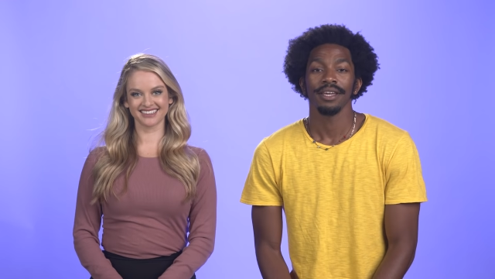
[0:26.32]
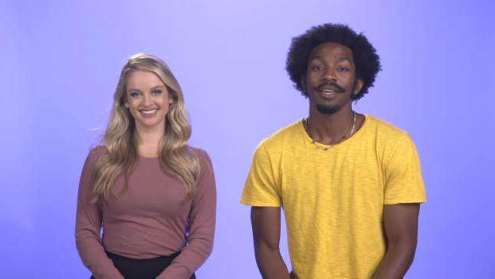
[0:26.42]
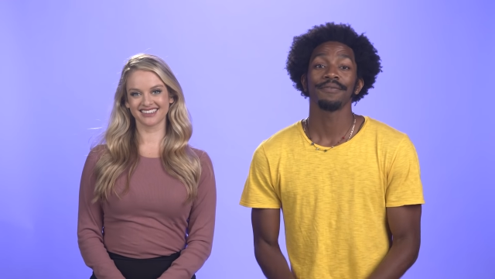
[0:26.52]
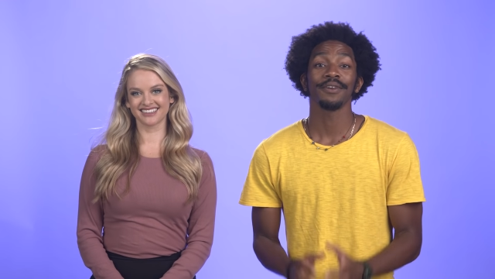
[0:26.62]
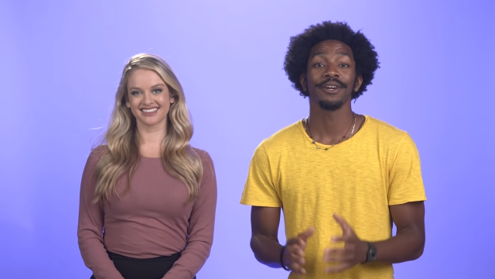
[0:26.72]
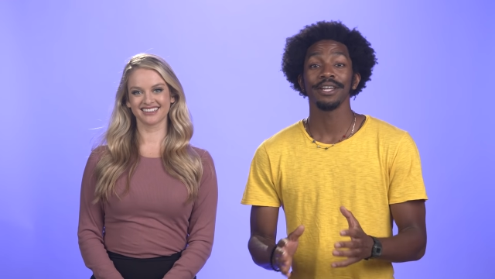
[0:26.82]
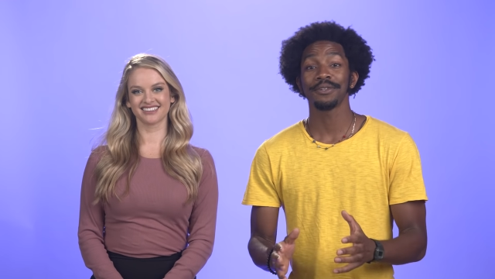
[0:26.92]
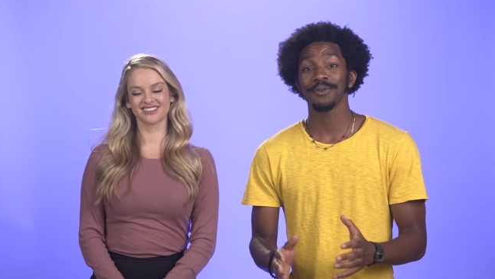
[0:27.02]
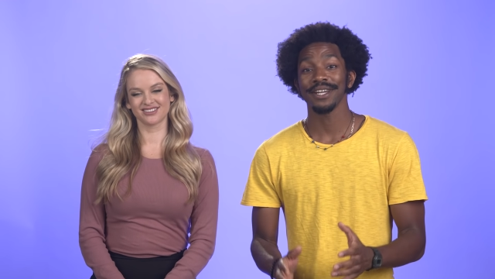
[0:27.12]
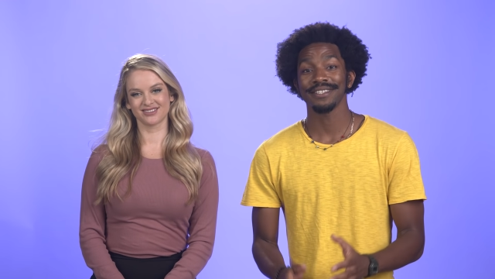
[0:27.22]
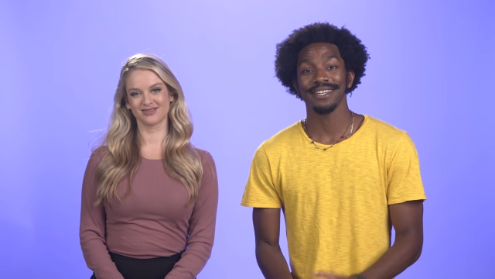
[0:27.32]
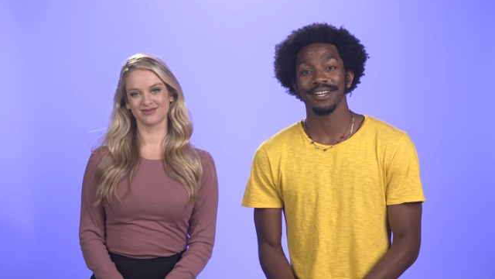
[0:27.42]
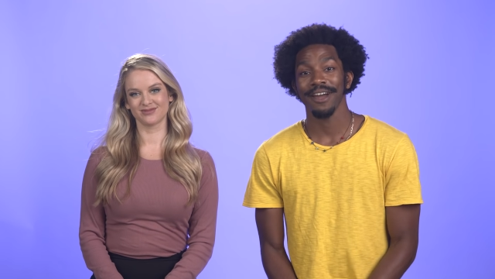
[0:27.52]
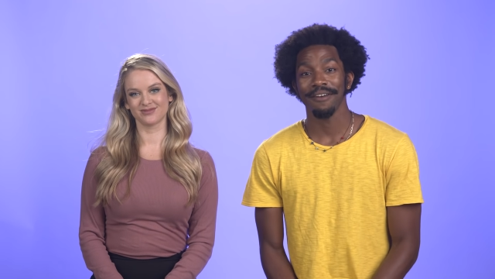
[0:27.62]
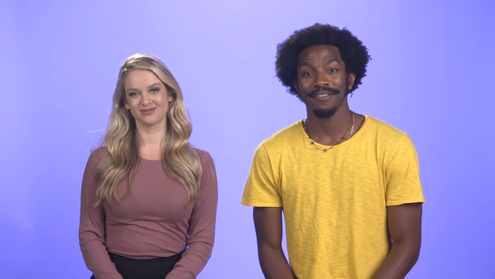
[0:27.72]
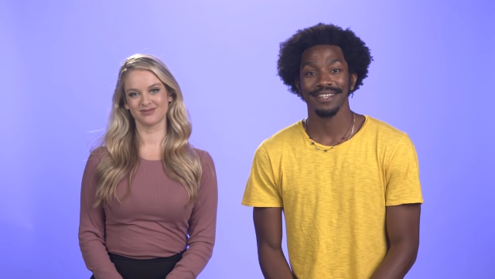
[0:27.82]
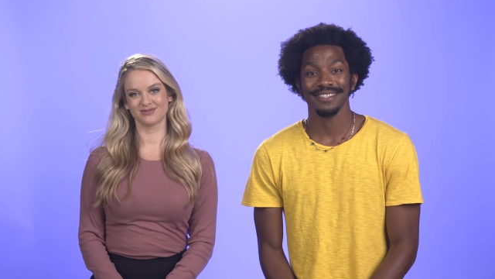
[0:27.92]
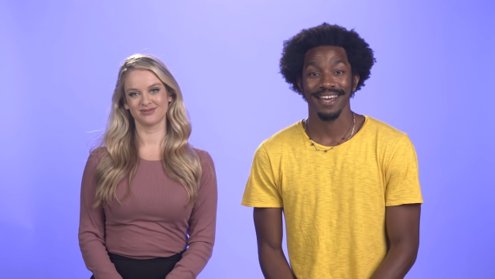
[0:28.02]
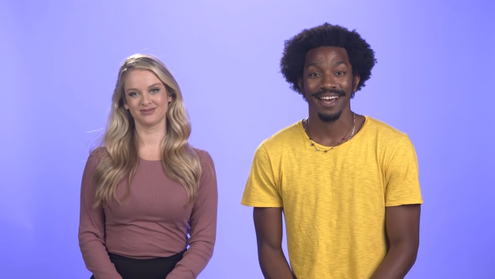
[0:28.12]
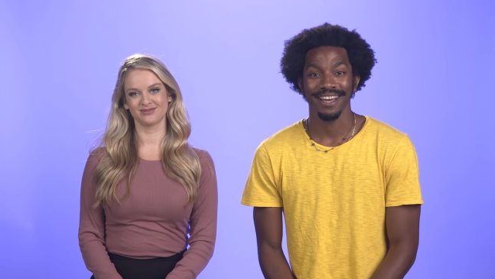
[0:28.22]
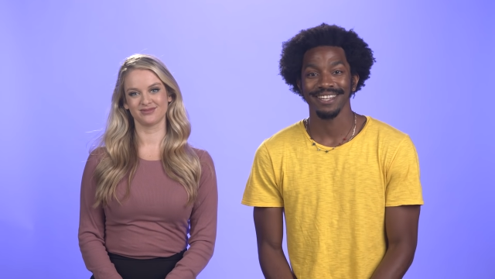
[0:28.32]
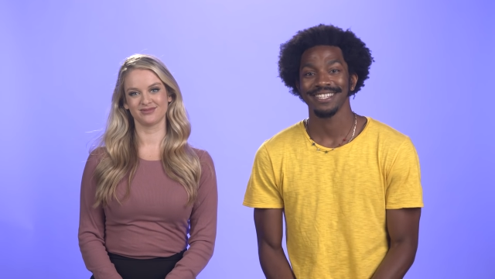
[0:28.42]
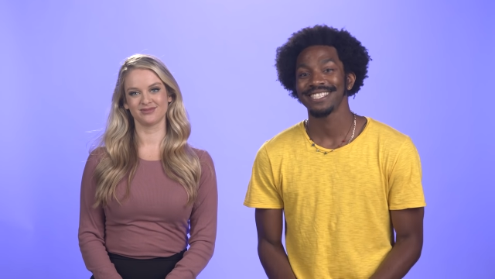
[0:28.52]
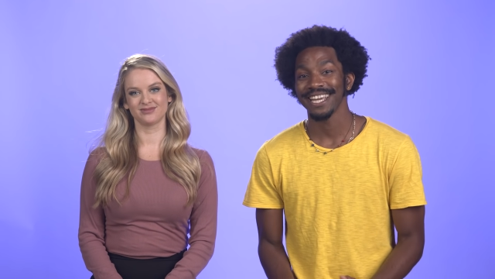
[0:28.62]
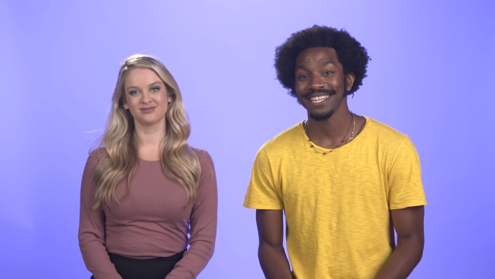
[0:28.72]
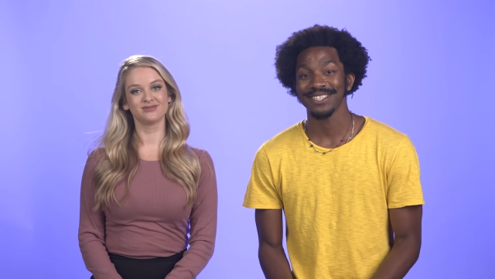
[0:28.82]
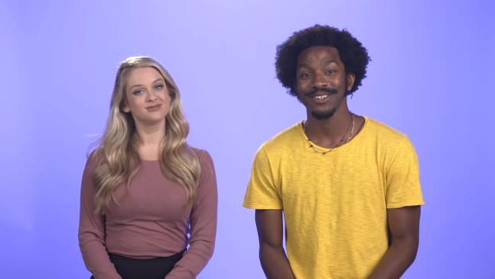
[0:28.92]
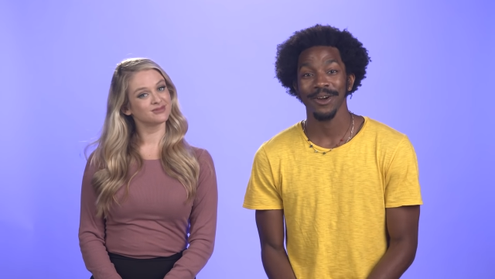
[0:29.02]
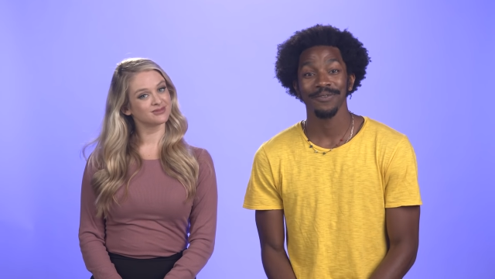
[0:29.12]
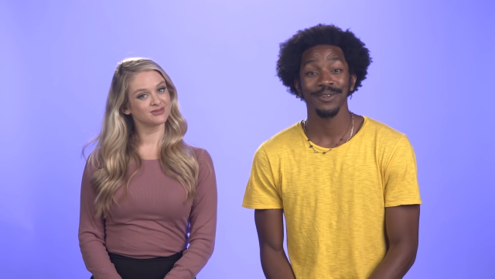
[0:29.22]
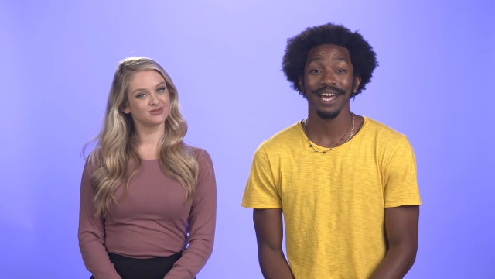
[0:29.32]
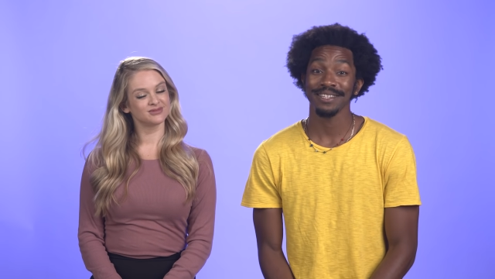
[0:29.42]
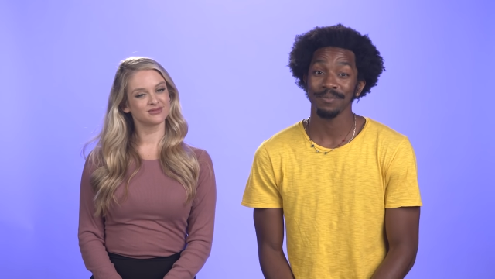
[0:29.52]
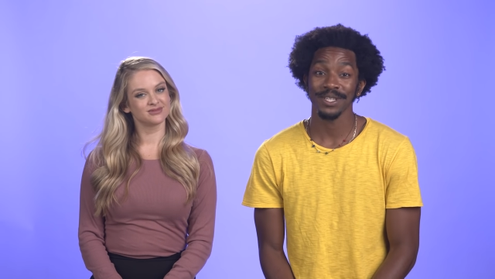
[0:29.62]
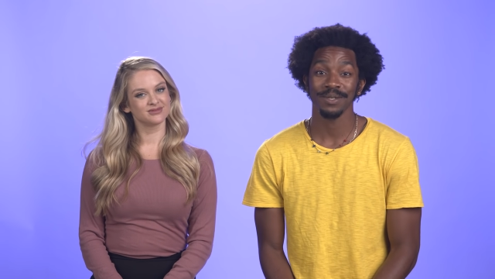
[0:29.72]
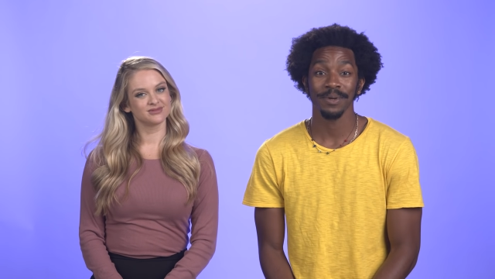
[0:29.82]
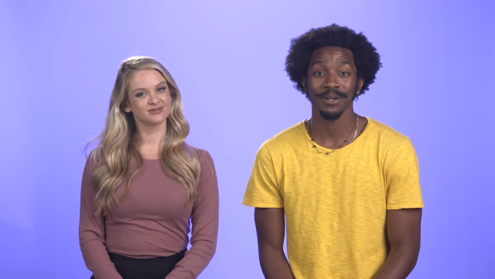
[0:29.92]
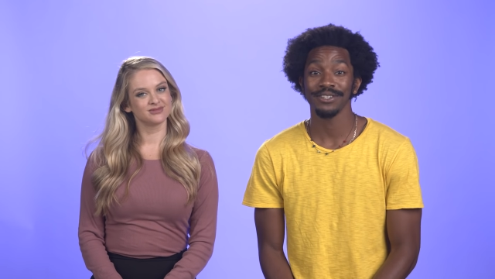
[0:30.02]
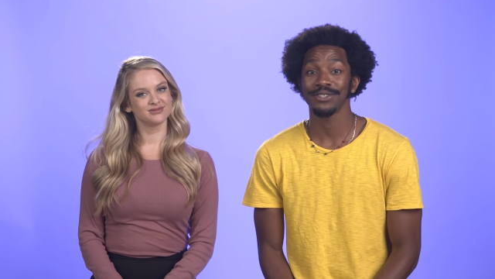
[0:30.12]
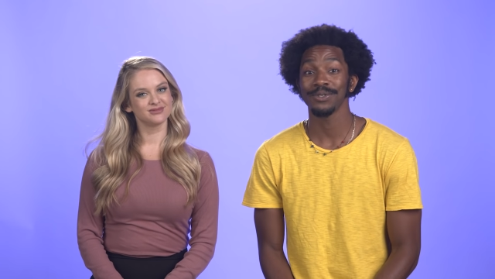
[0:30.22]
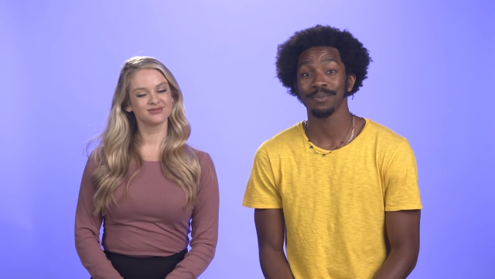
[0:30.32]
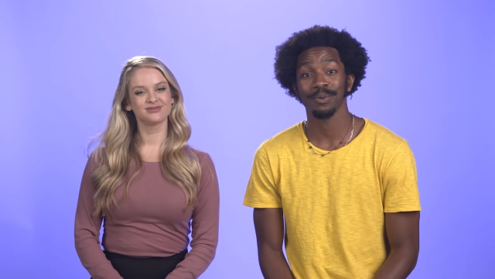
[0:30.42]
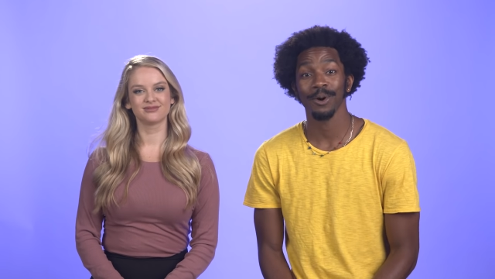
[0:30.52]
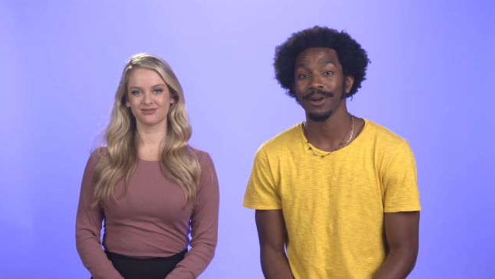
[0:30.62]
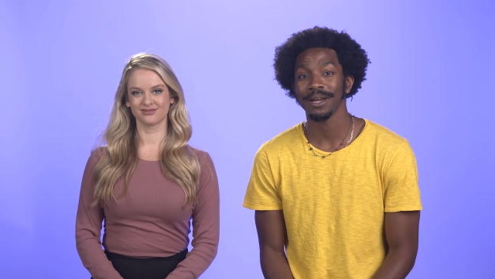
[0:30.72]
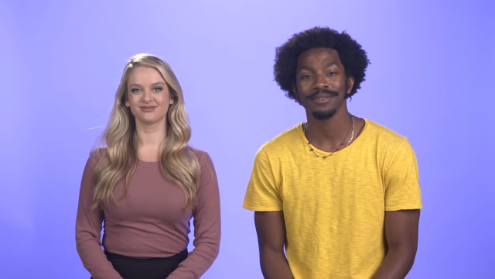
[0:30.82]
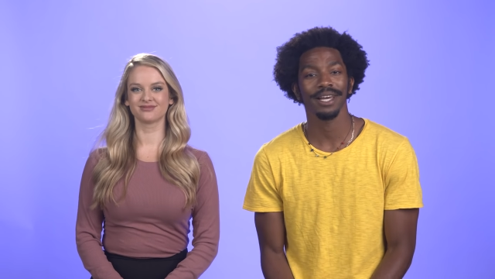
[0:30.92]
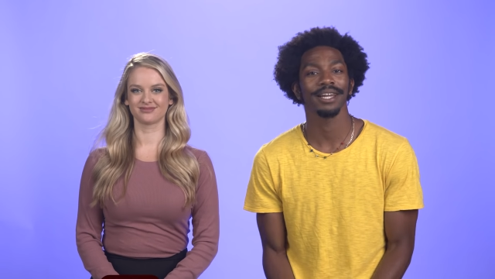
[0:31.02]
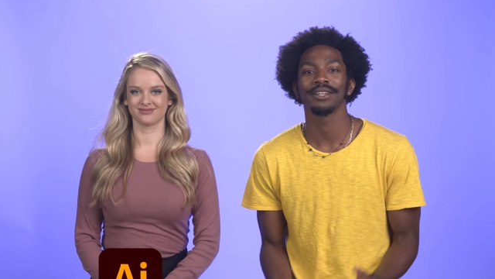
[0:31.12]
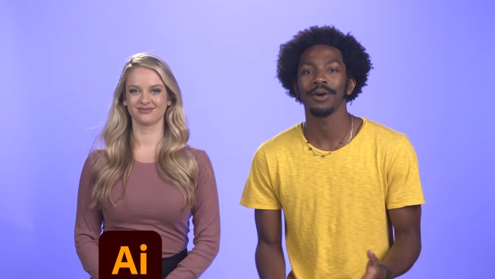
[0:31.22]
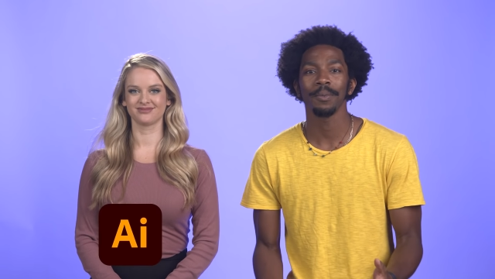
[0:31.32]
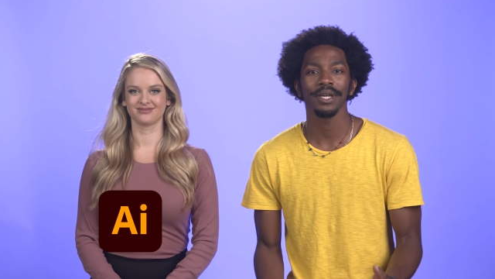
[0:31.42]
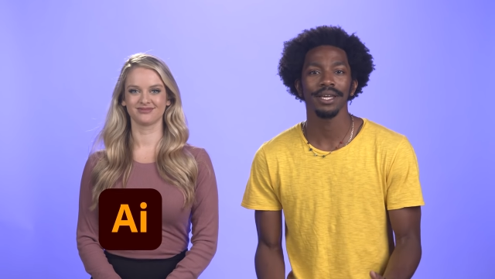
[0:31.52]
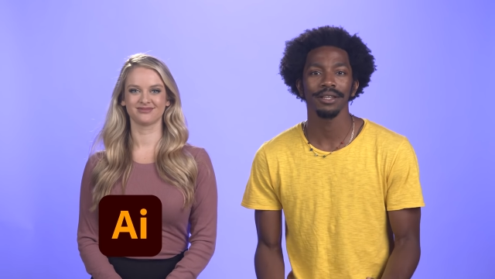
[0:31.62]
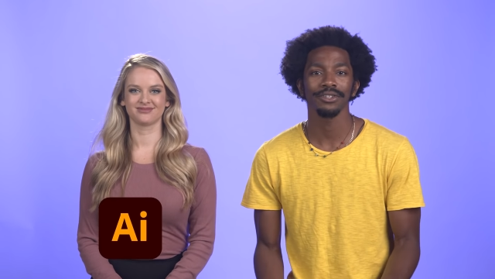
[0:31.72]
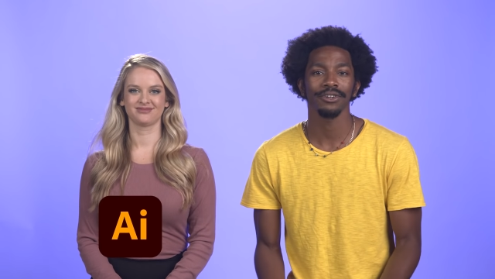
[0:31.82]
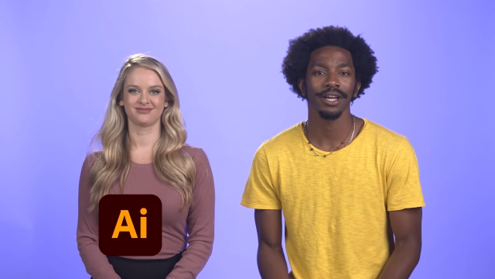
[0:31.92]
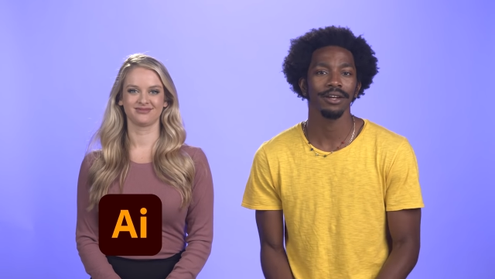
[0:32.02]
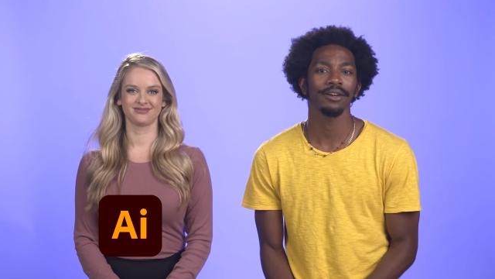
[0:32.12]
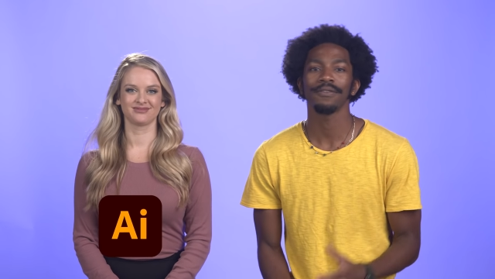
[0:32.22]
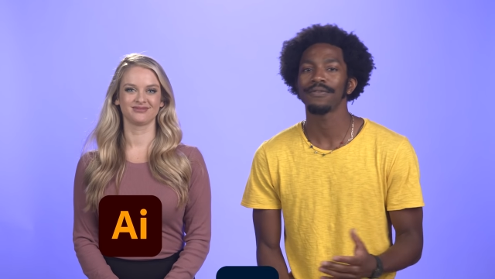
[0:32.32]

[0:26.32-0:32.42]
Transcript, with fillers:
Speaker 1: If you're interested in graphic design, chances are you got some experience using programs like Adobe Illustrator,